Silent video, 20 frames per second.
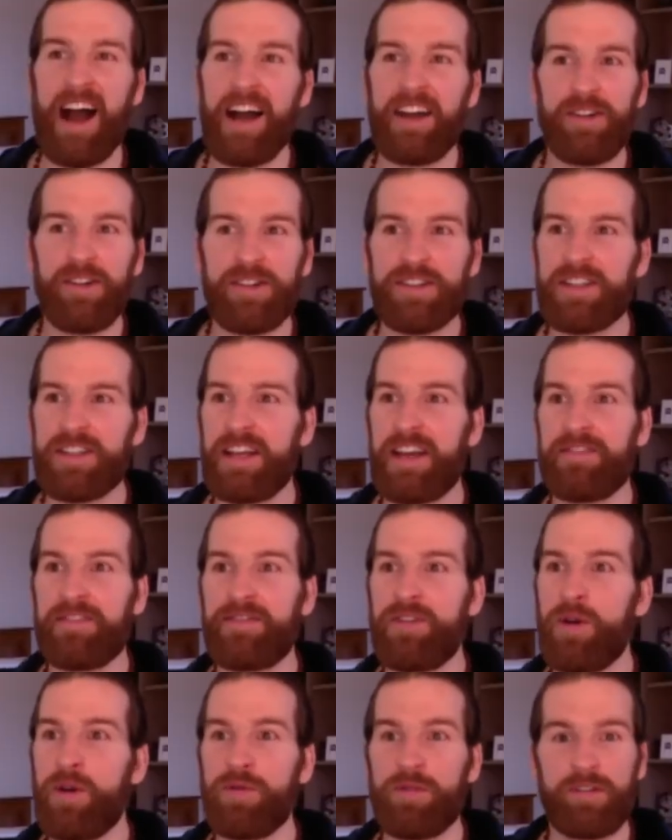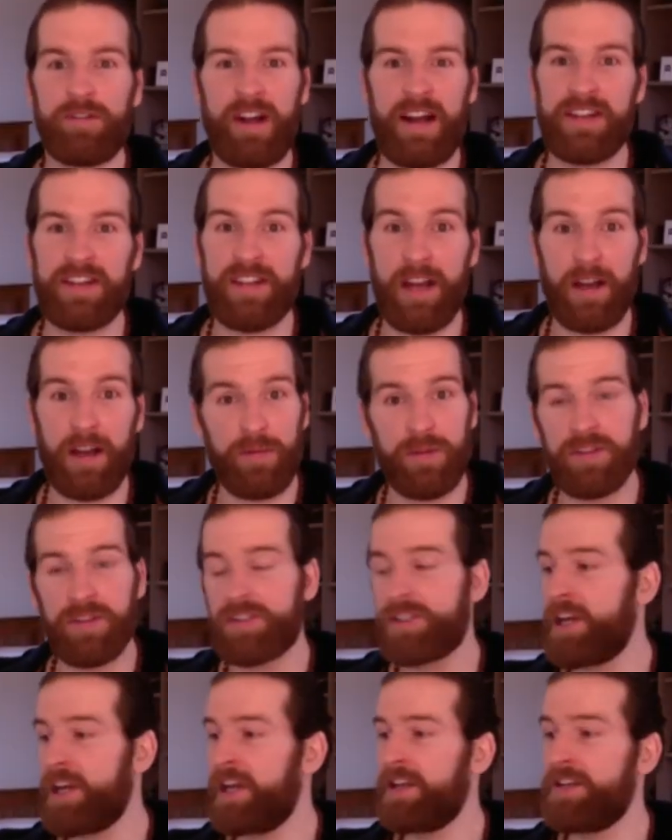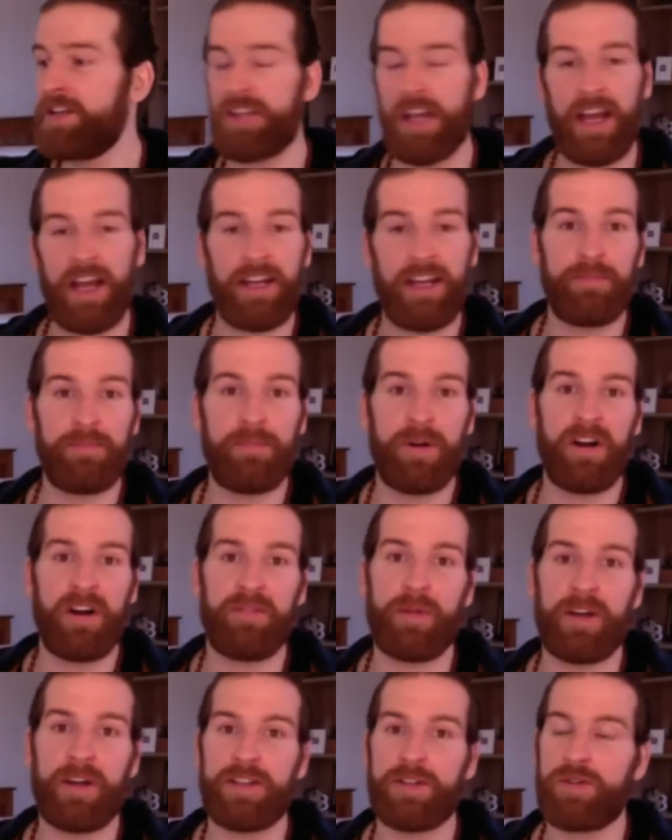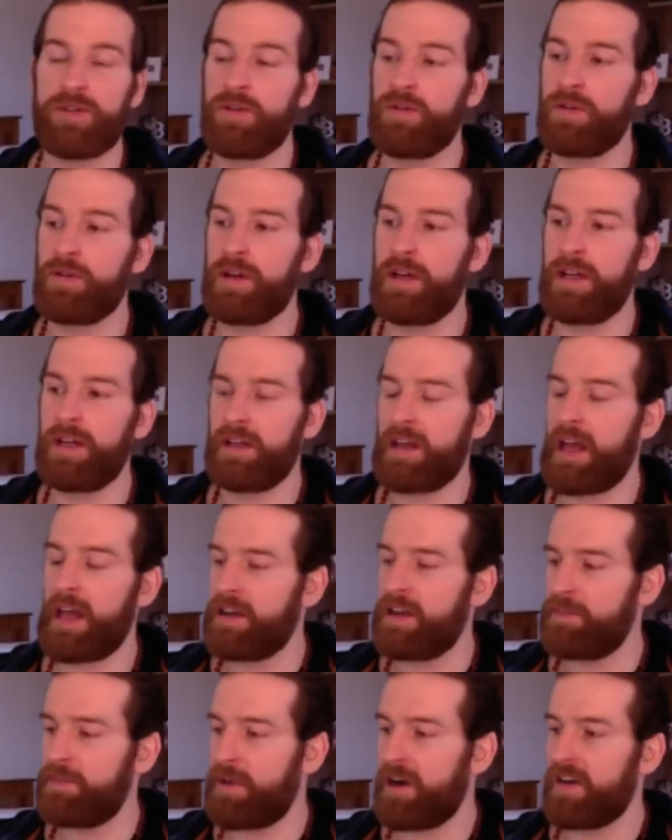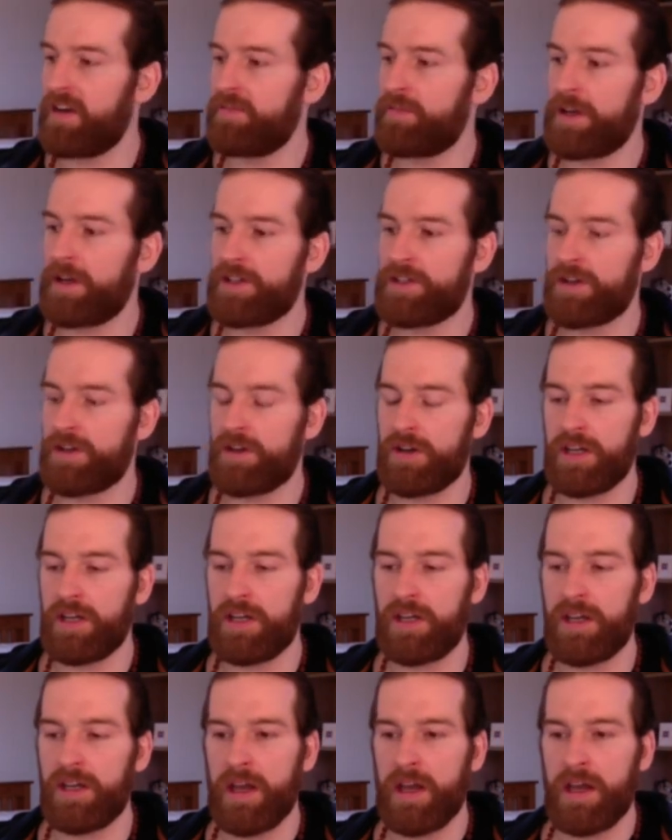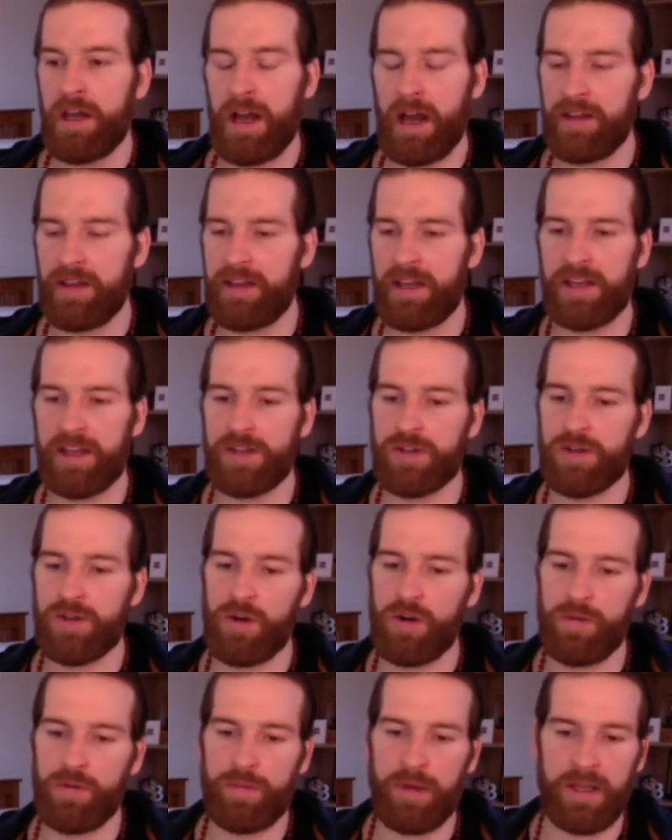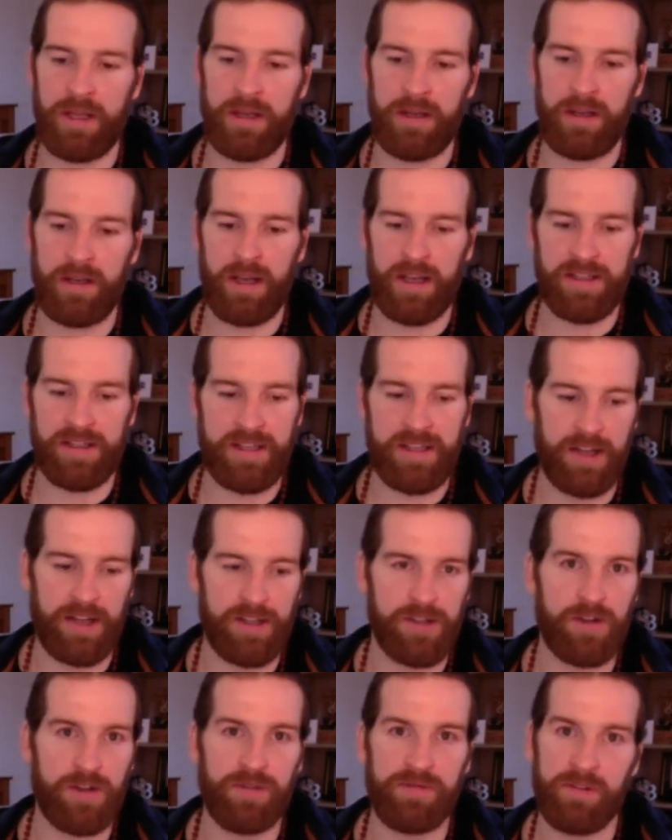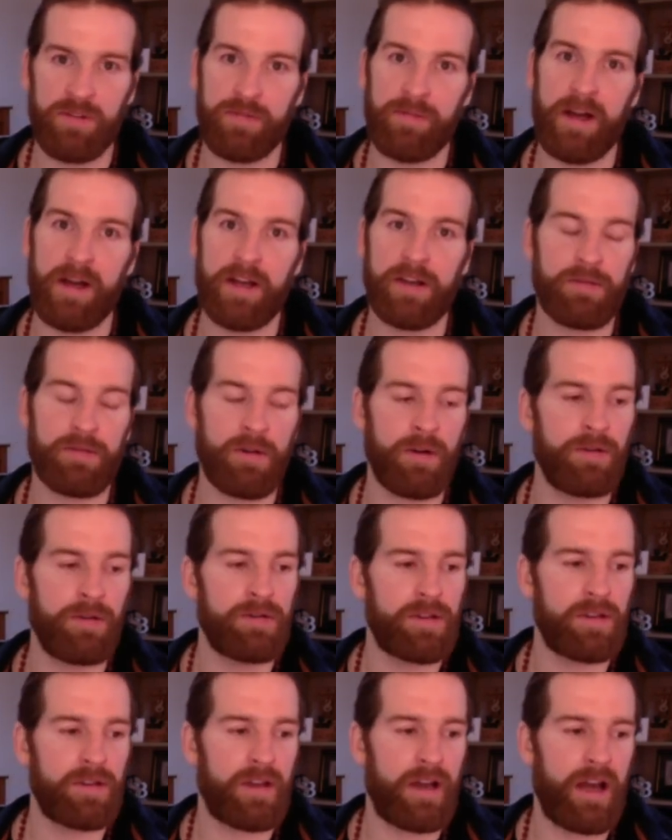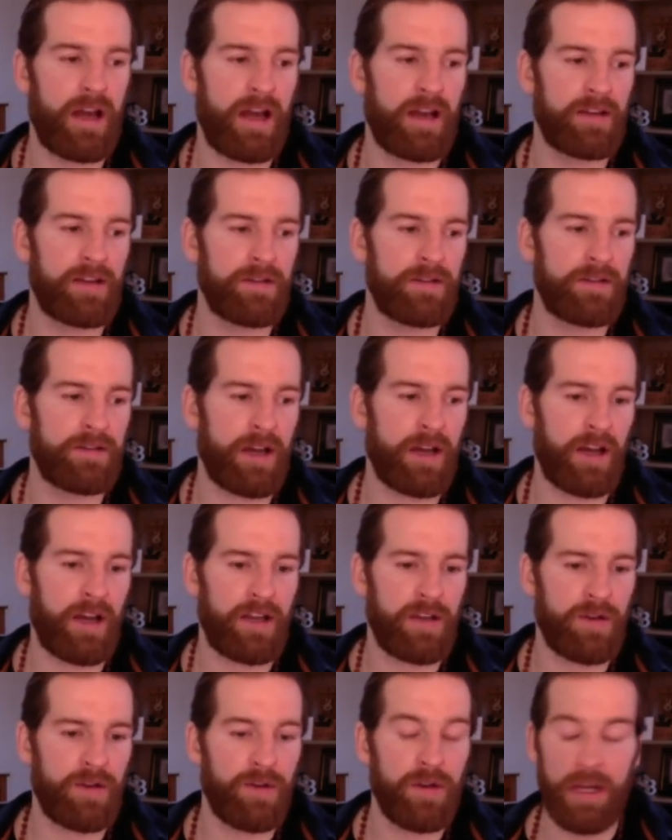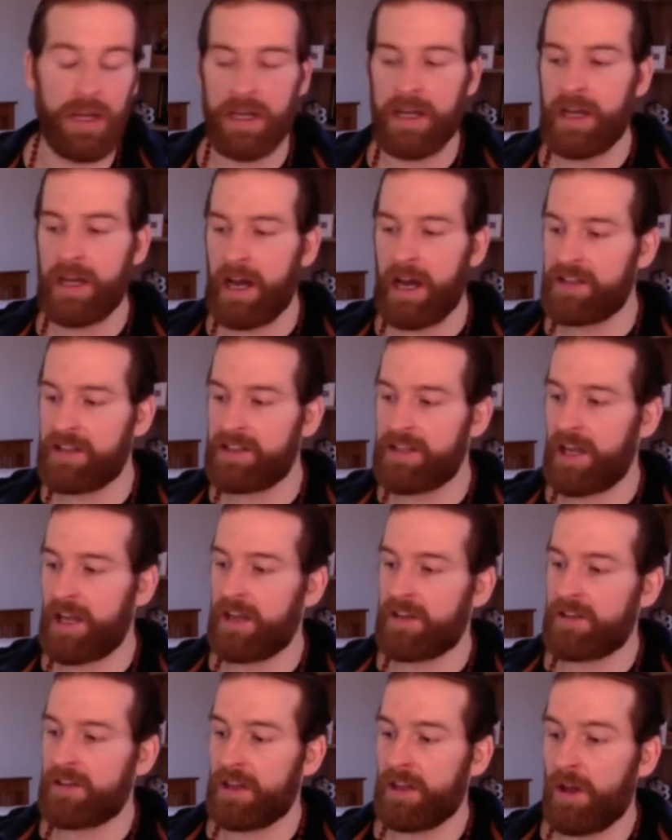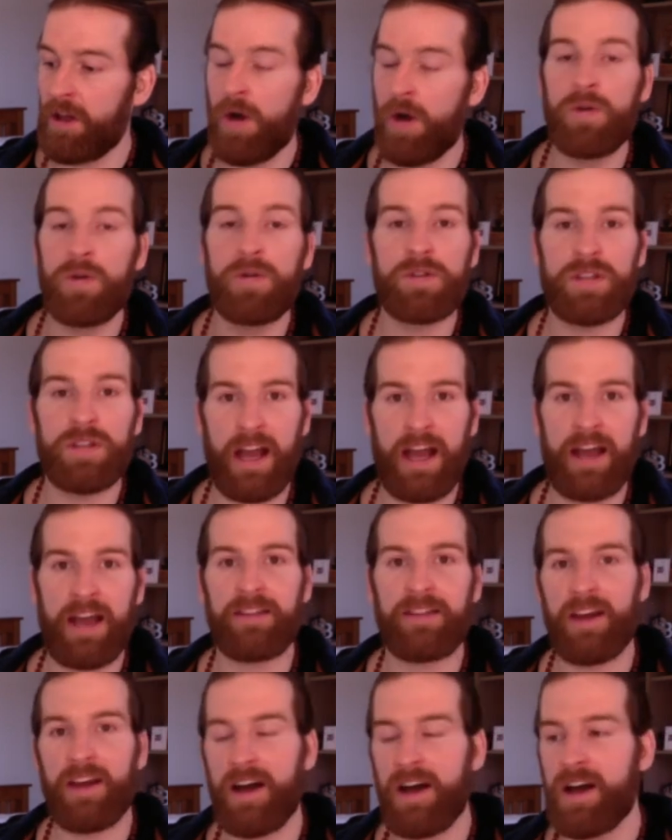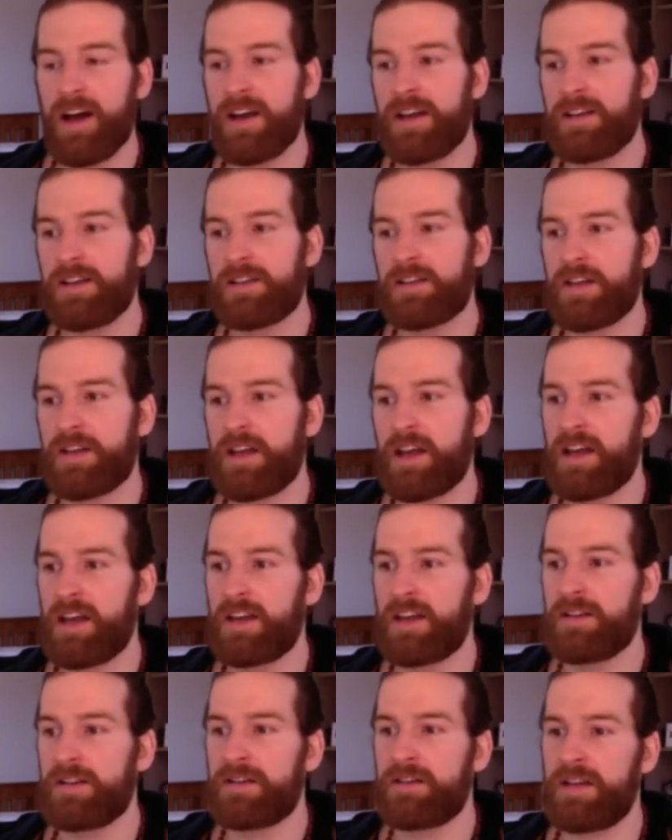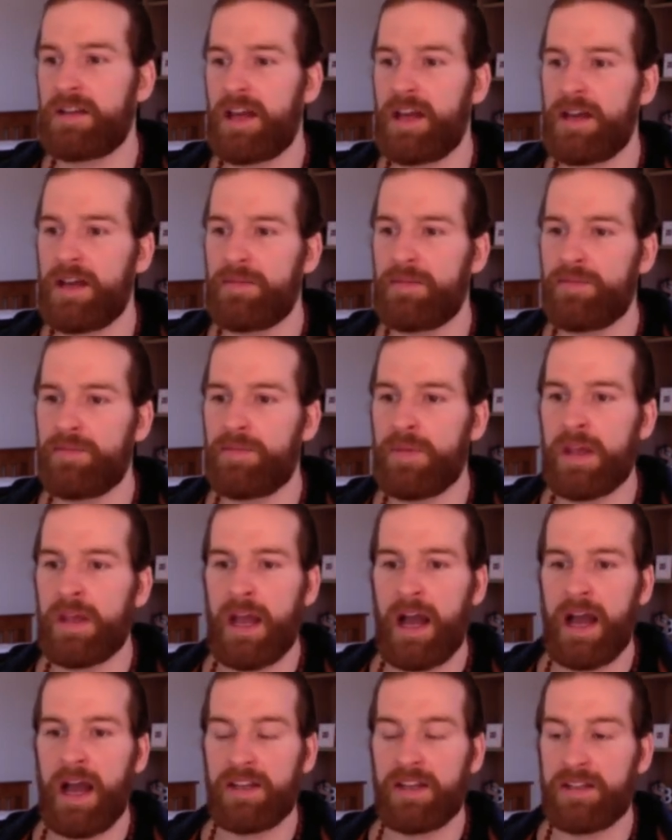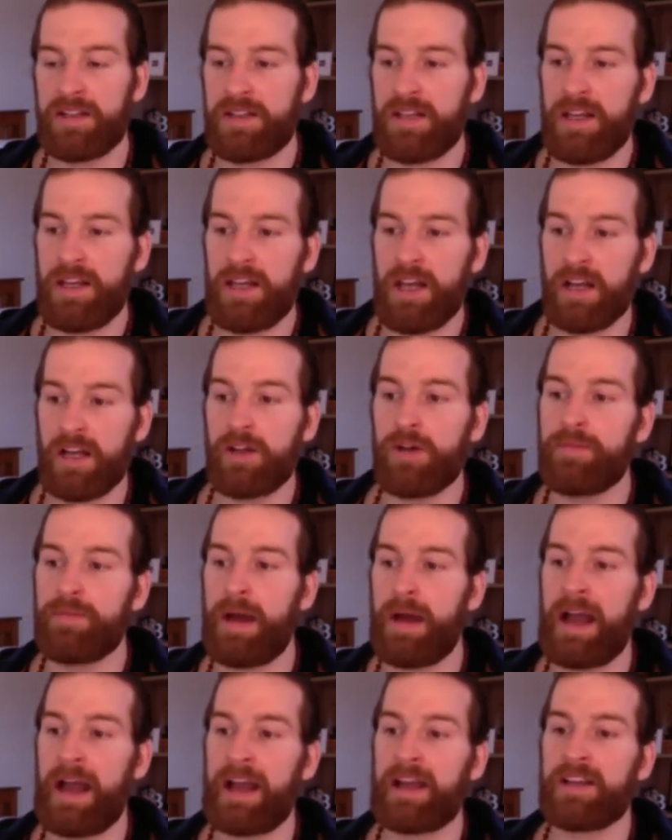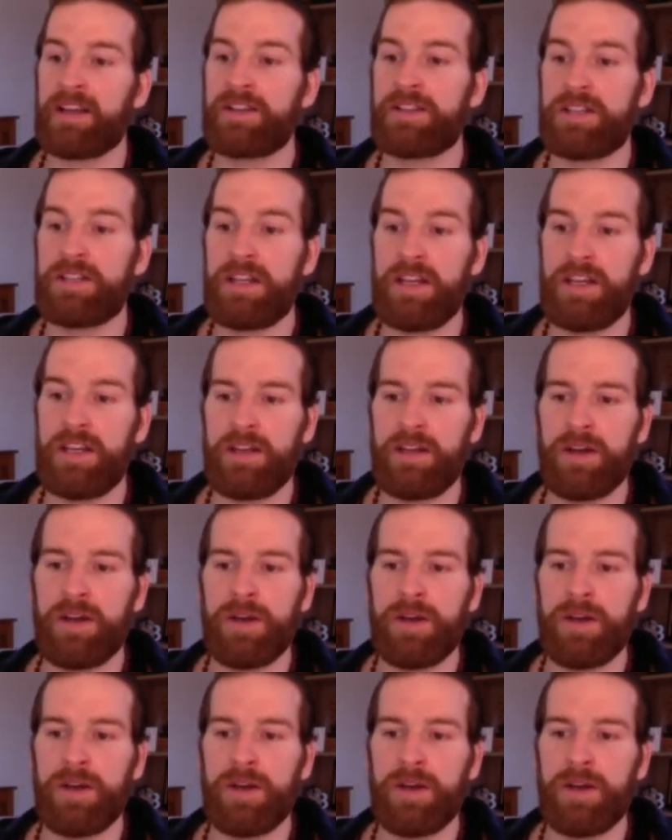honestly have no regrets. I wouldn't change any part of my story, any part of my journey. I think it's all been essential for my growth, and I take the lows and the highs, and I look back and see,